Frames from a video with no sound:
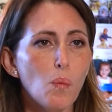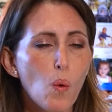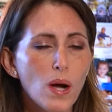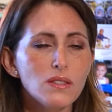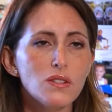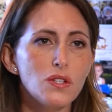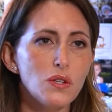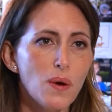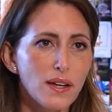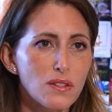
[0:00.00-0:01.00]
1 to
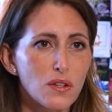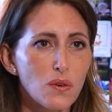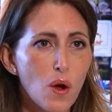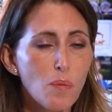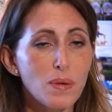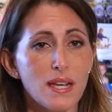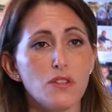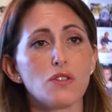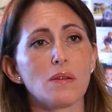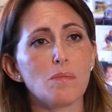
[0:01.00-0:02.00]
2 eggs to grow,
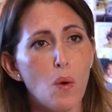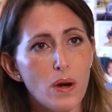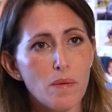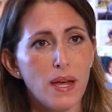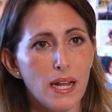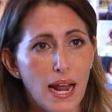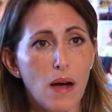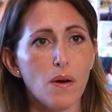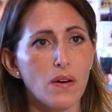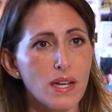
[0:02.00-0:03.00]
potentially more depending on
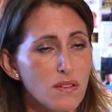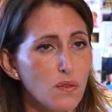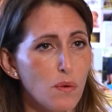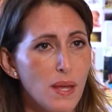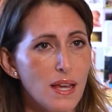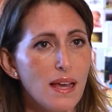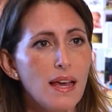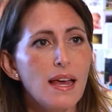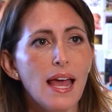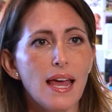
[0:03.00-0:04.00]
how aggressive we're
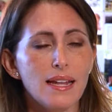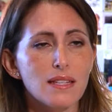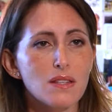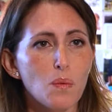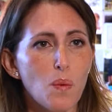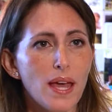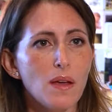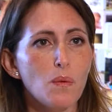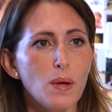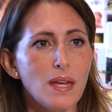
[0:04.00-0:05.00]
being, and it's the
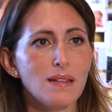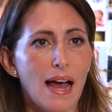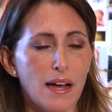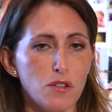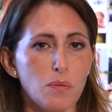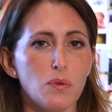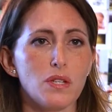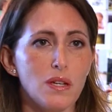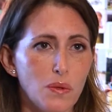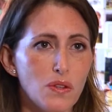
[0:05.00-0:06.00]
way we actually
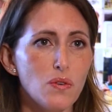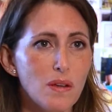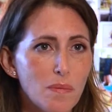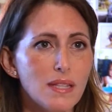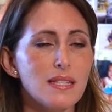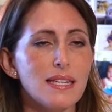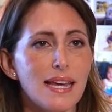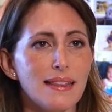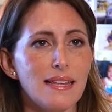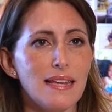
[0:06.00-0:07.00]
proceed with treatment to
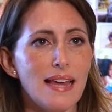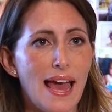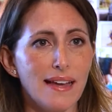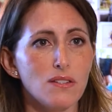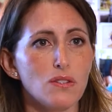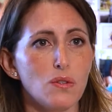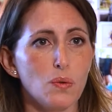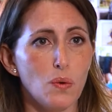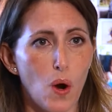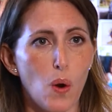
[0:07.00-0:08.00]
get the eggs
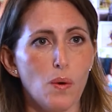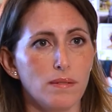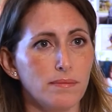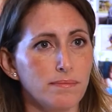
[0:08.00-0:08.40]
to grow.